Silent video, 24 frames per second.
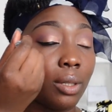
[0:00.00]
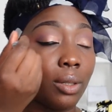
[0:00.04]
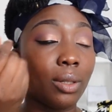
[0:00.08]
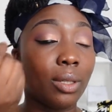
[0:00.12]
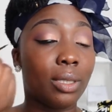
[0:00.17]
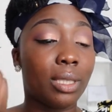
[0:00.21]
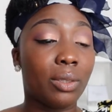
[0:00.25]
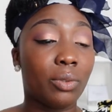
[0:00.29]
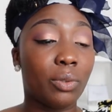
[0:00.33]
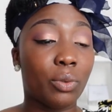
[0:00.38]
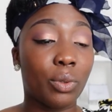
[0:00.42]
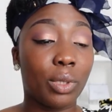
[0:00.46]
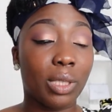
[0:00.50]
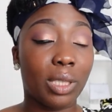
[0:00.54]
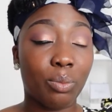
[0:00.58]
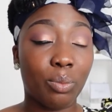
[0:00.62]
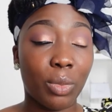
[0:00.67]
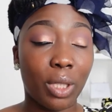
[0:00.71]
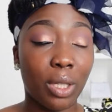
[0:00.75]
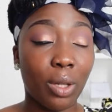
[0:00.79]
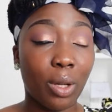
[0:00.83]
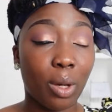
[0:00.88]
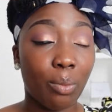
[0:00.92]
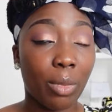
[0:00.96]
Because if it was
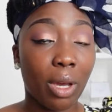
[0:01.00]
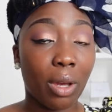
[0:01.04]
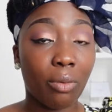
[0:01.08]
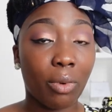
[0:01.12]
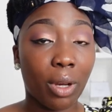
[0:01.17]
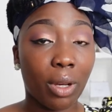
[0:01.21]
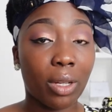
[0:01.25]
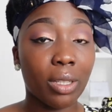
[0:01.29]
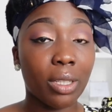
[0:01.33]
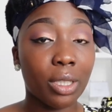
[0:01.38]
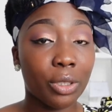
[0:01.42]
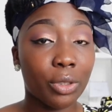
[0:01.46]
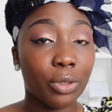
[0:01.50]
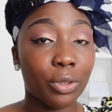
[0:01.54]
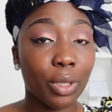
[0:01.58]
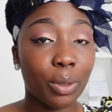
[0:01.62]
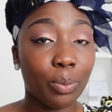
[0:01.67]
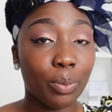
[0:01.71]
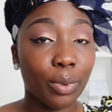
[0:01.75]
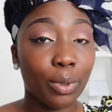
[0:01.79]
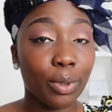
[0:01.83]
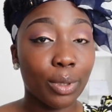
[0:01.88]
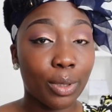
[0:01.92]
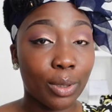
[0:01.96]
me on my regular
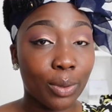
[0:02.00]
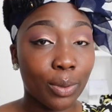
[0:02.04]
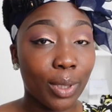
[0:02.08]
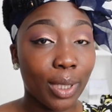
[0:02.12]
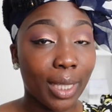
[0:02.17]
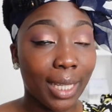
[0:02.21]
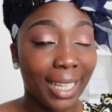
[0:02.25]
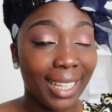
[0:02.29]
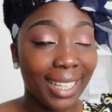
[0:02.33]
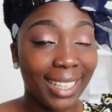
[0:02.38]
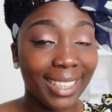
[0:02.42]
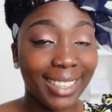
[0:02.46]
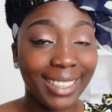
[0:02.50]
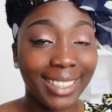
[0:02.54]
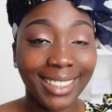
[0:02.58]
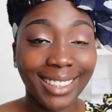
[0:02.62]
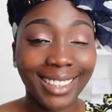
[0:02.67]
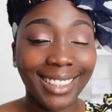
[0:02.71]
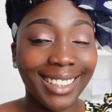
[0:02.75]
trip with a suitcase,